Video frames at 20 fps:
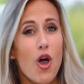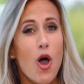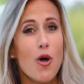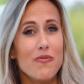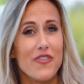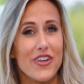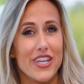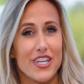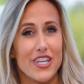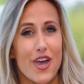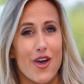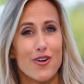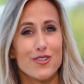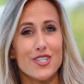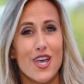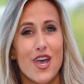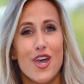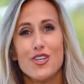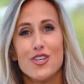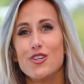home
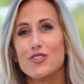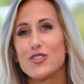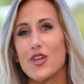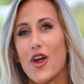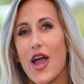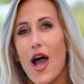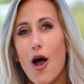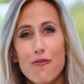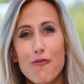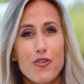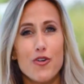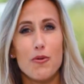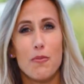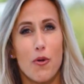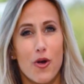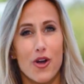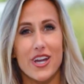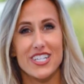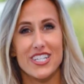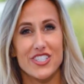videos, use our helpful
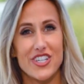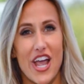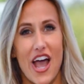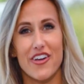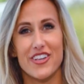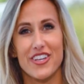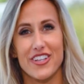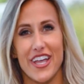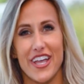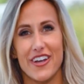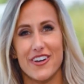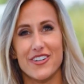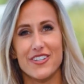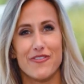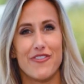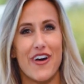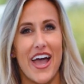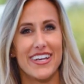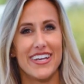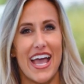mortgage calculator to
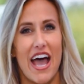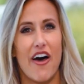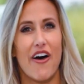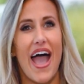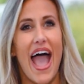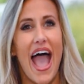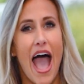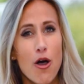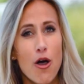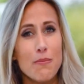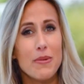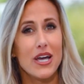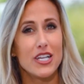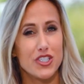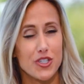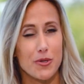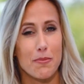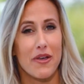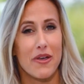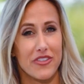find out how
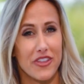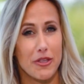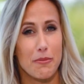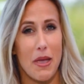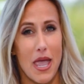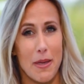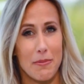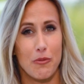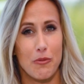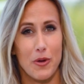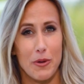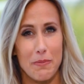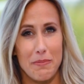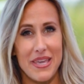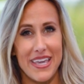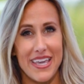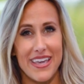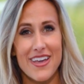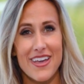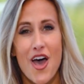much your monthly payment would
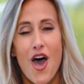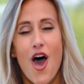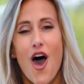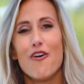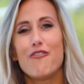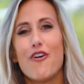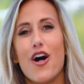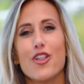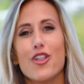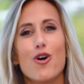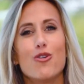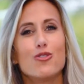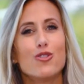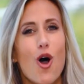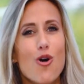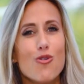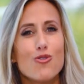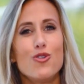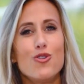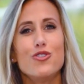be, follow
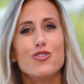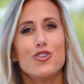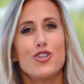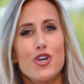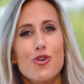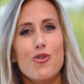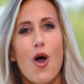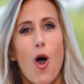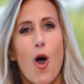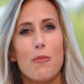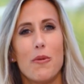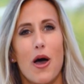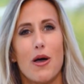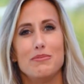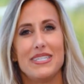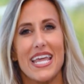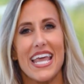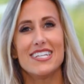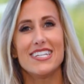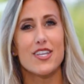local new home
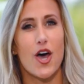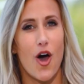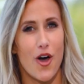updates